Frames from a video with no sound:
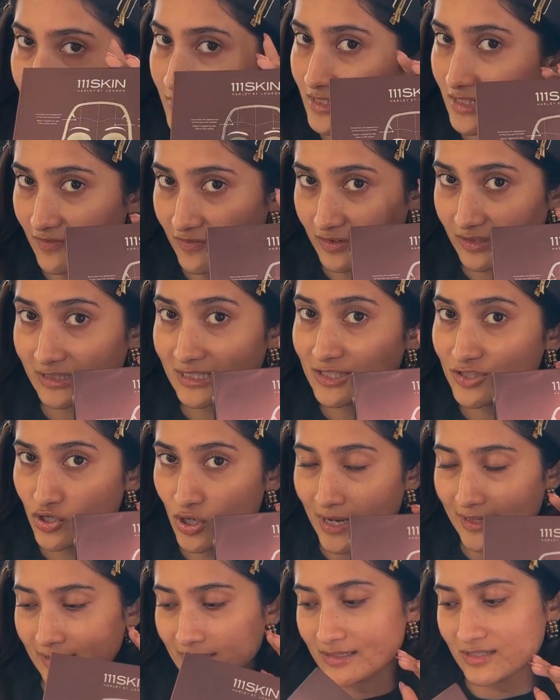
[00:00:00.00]
definitely
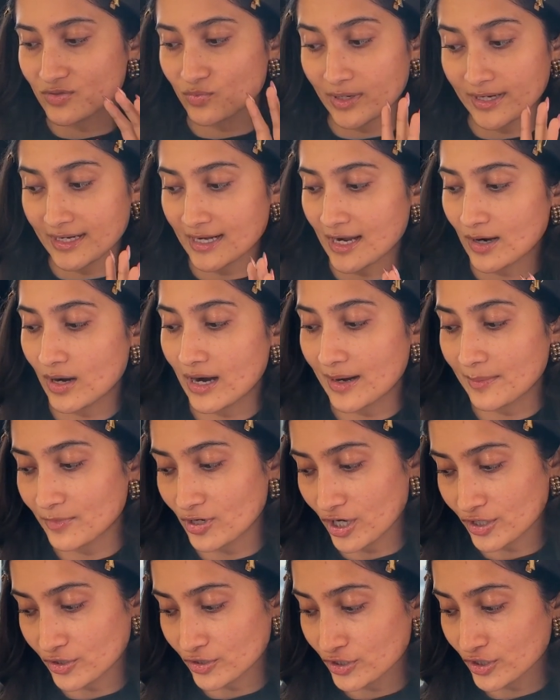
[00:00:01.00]
try this. Right now, I'm
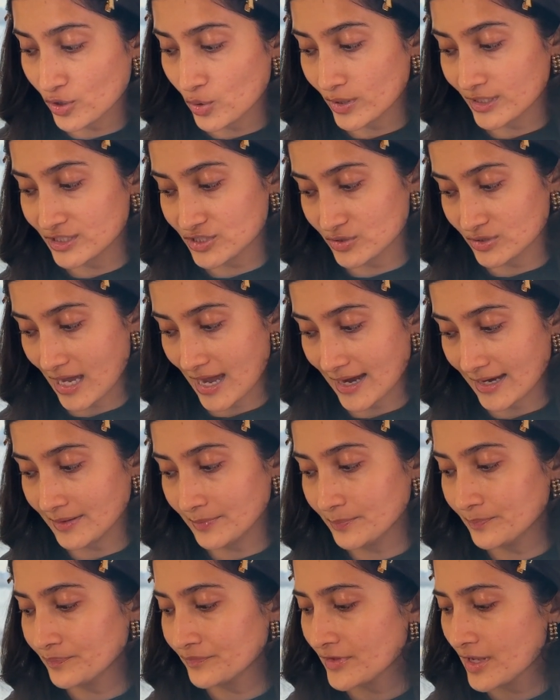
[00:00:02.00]
not going to go into that.
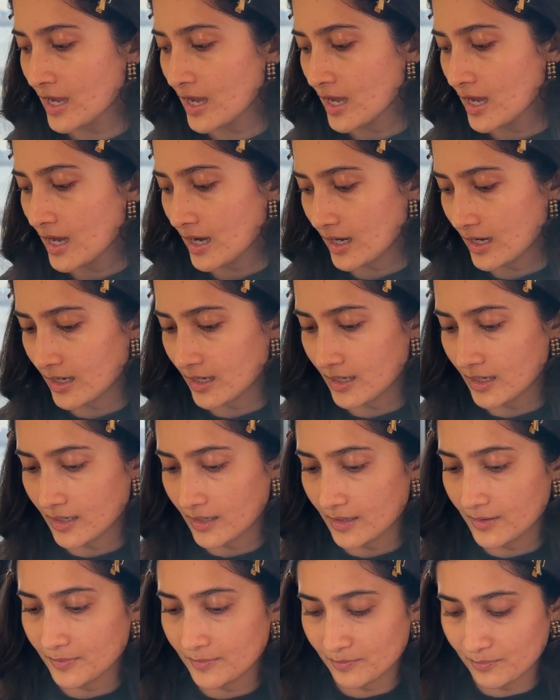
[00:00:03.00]

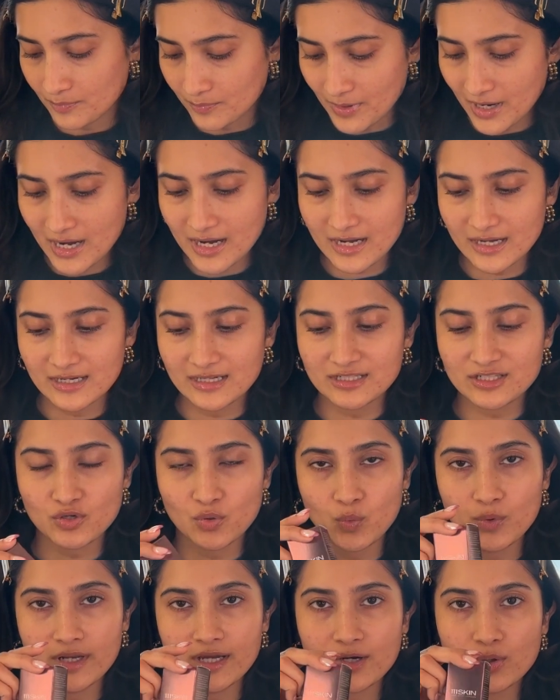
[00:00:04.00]
But
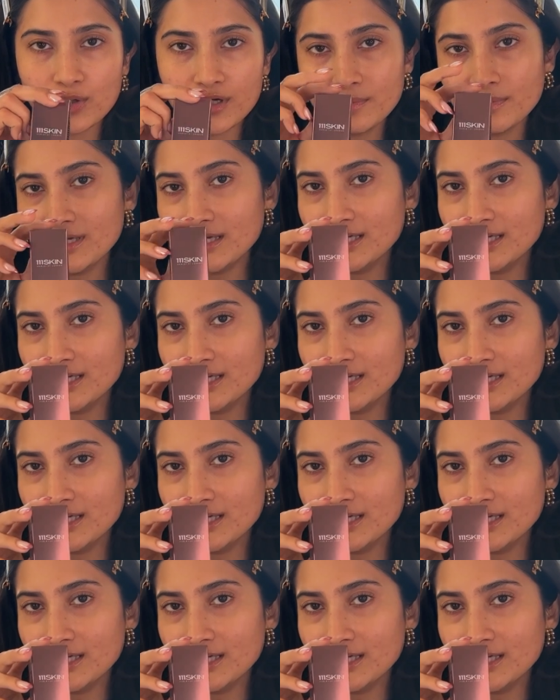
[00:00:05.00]
we are going to be